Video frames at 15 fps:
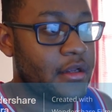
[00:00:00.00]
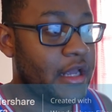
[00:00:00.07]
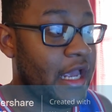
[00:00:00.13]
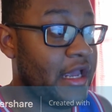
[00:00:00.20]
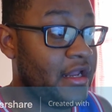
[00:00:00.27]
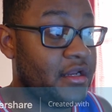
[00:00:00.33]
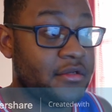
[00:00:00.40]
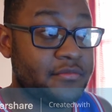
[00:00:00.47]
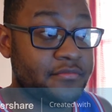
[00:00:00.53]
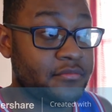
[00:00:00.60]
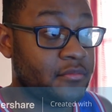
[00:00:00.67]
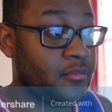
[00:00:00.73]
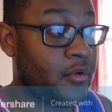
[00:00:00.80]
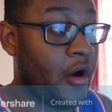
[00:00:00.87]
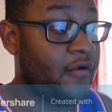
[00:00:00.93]
And
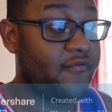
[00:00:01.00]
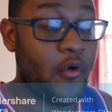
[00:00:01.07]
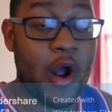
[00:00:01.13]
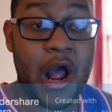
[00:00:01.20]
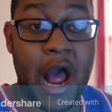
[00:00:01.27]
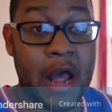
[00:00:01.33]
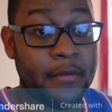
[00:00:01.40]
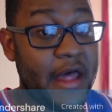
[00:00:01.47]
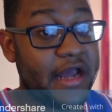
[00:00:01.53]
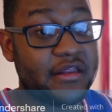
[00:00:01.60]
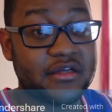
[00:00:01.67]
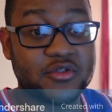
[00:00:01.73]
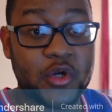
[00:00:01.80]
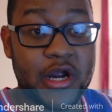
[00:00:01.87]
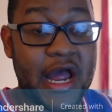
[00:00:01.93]
overall, I like
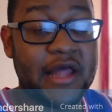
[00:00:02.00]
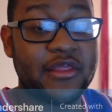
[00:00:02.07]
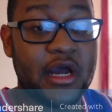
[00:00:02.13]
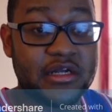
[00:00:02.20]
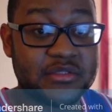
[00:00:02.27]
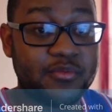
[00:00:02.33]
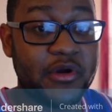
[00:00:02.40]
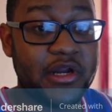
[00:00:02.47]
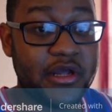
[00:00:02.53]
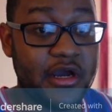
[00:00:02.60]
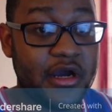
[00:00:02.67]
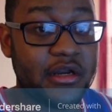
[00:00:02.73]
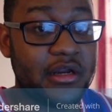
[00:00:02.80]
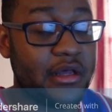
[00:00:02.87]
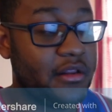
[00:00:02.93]
the trailer. I thought it was pretty
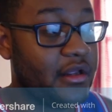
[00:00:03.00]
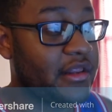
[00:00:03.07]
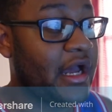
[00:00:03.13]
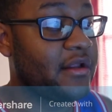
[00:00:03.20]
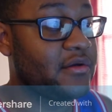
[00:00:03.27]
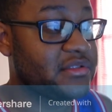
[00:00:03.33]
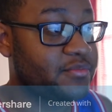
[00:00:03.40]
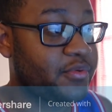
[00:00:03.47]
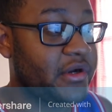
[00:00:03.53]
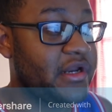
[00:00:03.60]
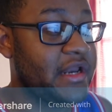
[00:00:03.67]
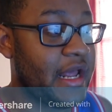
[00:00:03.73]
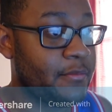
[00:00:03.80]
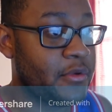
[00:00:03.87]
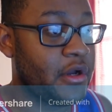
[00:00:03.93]
good. It looked pretty
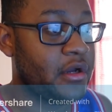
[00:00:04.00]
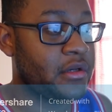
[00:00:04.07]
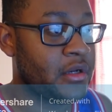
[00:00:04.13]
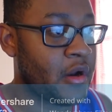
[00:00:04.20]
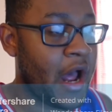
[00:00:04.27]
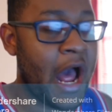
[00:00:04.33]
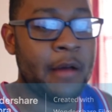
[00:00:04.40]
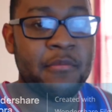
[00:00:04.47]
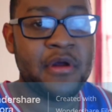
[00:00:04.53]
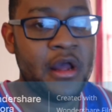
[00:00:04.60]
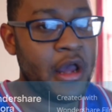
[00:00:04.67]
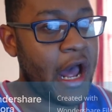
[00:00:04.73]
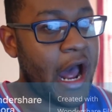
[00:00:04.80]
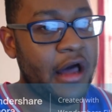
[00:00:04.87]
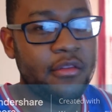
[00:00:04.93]
damn good. You know,
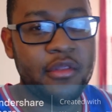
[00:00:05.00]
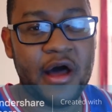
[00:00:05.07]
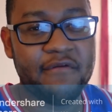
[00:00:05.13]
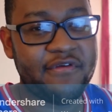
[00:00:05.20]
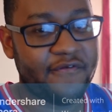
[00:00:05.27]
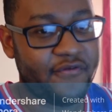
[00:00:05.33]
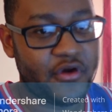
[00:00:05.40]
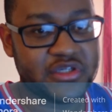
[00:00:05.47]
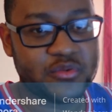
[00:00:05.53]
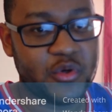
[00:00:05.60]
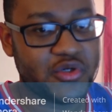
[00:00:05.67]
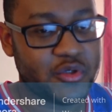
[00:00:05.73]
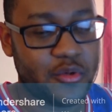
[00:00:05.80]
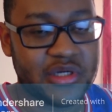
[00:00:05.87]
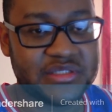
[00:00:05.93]
I love the first
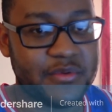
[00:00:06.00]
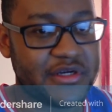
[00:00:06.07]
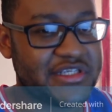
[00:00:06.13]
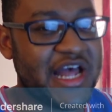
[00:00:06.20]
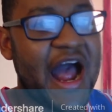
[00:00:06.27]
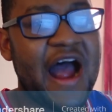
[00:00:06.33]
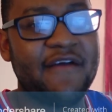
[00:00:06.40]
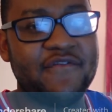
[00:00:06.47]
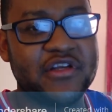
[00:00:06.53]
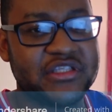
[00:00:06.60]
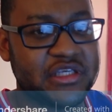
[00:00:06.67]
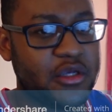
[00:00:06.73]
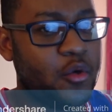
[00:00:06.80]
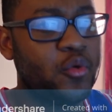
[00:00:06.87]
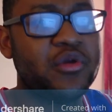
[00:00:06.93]
version of Ghostbusters.
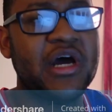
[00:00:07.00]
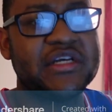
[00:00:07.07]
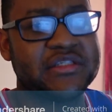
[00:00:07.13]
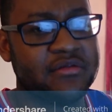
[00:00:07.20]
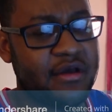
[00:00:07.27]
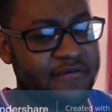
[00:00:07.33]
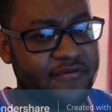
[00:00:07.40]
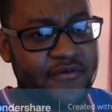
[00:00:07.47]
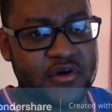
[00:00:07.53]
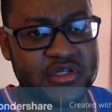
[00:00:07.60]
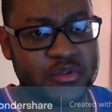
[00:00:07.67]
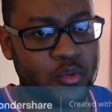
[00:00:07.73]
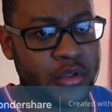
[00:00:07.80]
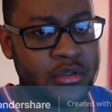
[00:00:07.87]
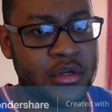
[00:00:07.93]
Obviously, who doesn't love the
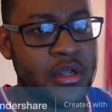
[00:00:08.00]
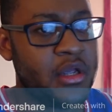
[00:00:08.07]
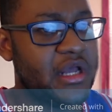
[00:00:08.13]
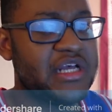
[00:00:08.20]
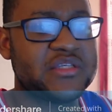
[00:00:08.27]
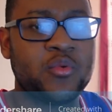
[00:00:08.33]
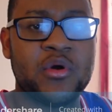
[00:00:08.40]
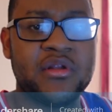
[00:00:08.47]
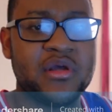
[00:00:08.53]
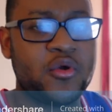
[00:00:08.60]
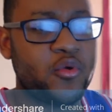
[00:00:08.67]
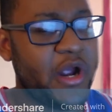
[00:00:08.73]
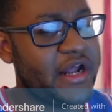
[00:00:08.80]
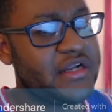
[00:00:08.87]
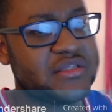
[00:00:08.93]
first one? It's one of the
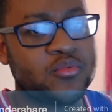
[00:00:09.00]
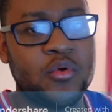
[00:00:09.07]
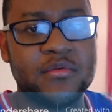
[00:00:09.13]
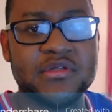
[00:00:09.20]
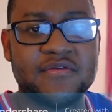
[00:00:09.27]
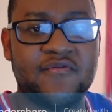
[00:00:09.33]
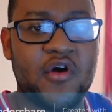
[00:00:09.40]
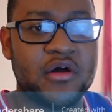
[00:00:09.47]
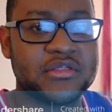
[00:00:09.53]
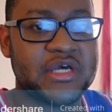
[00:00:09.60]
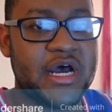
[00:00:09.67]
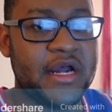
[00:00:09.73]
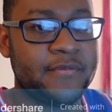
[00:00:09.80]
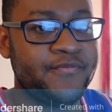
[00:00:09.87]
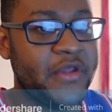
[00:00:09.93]
greatest movies of all
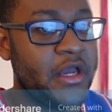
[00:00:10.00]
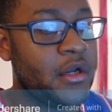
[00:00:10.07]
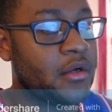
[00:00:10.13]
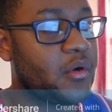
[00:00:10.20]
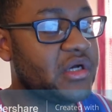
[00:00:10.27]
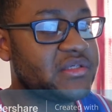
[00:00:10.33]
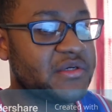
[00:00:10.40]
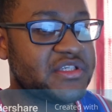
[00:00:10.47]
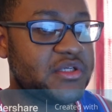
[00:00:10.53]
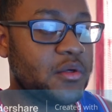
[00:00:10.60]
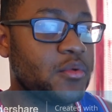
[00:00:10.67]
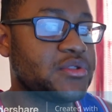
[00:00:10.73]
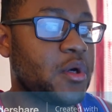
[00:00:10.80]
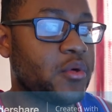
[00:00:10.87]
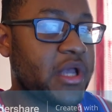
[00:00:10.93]
time. Ghostbusters 2
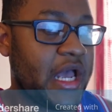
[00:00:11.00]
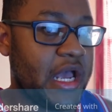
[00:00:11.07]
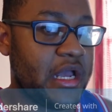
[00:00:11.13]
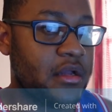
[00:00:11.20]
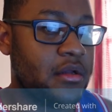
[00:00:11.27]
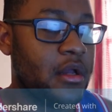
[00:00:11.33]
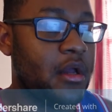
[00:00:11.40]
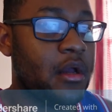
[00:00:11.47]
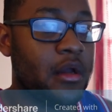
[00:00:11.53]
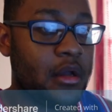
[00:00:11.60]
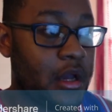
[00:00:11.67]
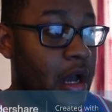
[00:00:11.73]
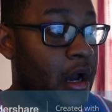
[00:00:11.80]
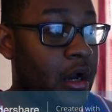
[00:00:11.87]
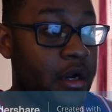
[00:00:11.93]
was okay.
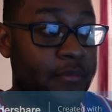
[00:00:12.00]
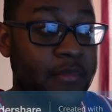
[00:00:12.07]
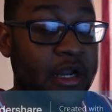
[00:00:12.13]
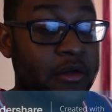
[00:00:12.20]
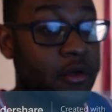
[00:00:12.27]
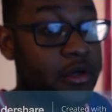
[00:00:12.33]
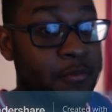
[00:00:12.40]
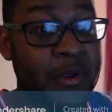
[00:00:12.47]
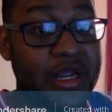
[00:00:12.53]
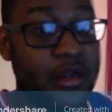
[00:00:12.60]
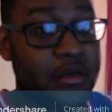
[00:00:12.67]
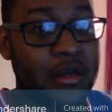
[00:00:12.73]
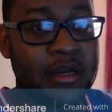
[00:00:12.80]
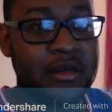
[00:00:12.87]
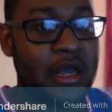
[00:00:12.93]
I know they're
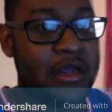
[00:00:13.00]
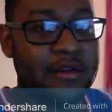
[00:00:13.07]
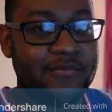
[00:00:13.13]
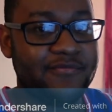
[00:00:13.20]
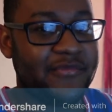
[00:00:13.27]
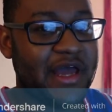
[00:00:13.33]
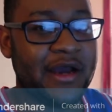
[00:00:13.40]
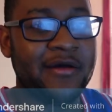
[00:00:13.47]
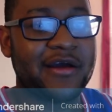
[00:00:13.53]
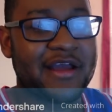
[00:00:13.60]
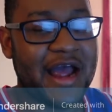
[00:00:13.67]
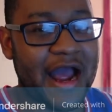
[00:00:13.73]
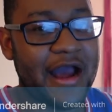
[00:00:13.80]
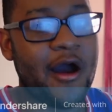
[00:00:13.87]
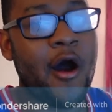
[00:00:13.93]
making... Look,
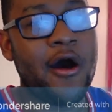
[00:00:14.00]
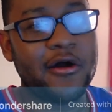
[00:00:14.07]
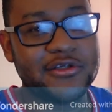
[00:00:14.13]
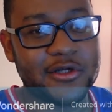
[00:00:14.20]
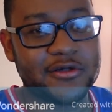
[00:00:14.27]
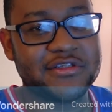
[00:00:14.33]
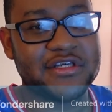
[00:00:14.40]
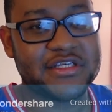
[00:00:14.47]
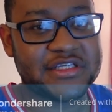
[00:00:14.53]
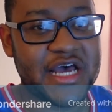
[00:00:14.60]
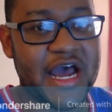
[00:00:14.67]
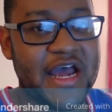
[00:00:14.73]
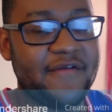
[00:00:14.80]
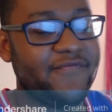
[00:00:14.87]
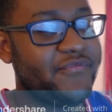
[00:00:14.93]
all jokes
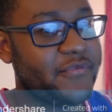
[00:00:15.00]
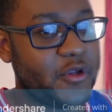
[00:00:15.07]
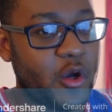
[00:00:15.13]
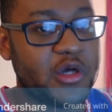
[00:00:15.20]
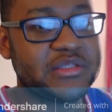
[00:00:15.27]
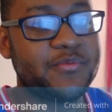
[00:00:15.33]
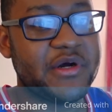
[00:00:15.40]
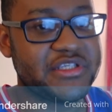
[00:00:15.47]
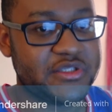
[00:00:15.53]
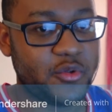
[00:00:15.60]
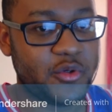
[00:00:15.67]
aside, Ghostbusters